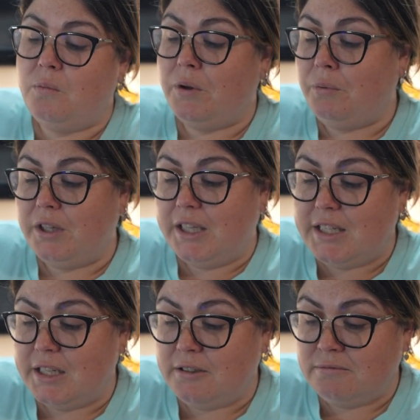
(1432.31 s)
We really
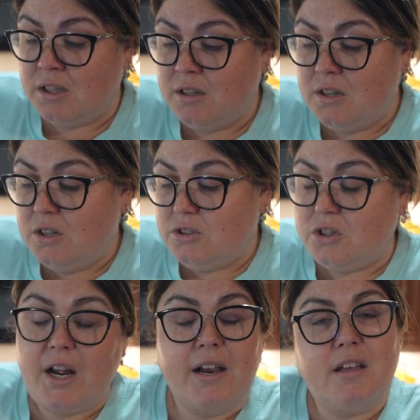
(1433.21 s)
didn't
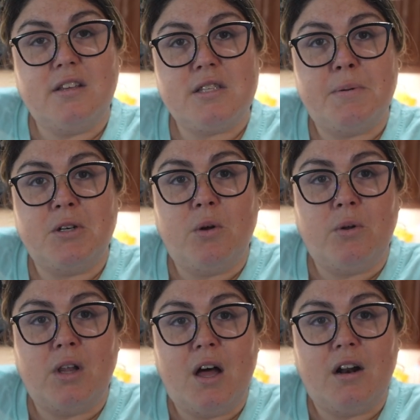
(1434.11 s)
try to spend a
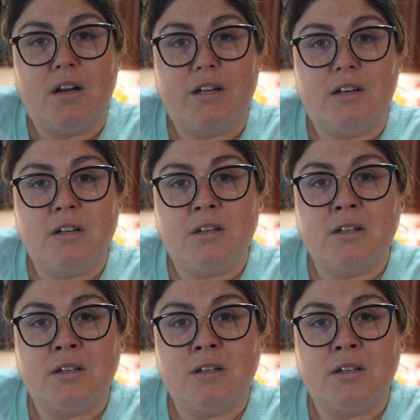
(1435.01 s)
whole lot on